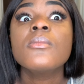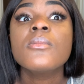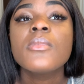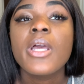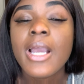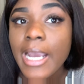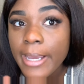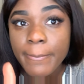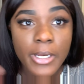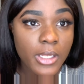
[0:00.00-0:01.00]
Like, I
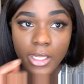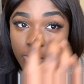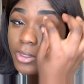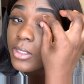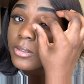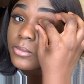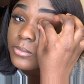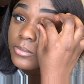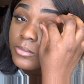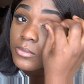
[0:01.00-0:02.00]
don't like them.
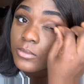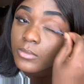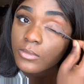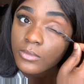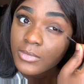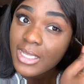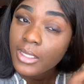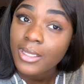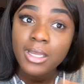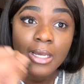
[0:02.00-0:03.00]

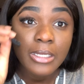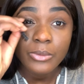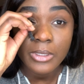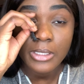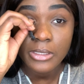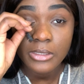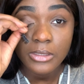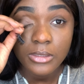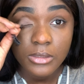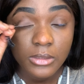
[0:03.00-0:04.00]
I do not like
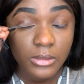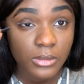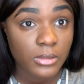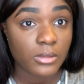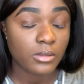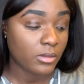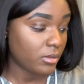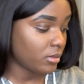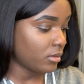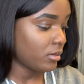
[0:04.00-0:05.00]
these.
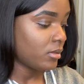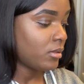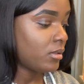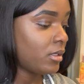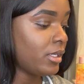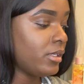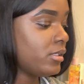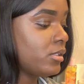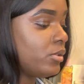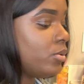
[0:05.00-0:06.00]
And there's
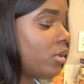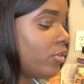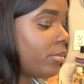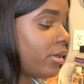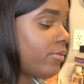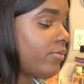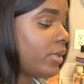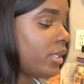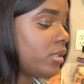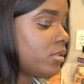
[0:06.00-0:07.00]
glue all over my
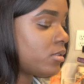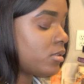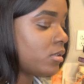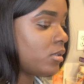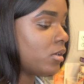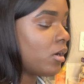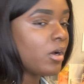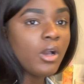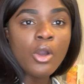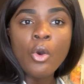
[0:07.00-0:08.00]
face. Y'all,
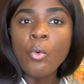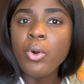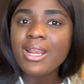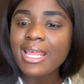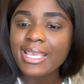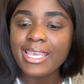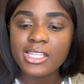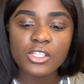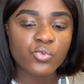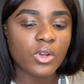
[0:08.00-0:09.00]
where did I get
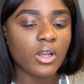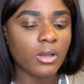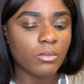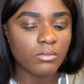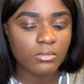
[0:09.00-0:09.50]
these from?